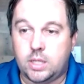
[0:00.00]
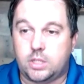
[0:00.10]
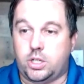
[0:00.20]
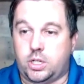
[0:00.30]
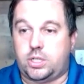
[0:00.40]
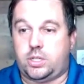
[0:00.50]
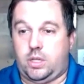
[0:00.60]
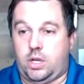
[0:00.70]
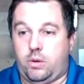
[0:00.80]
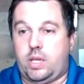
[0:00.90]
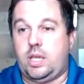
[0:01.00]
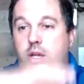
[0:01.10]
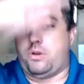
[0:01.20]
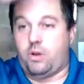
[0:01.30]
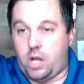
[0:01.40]
just, you know,
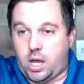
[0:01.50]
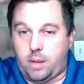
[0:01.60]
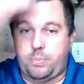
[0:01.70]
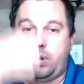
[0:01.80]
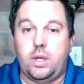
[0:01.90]
here up,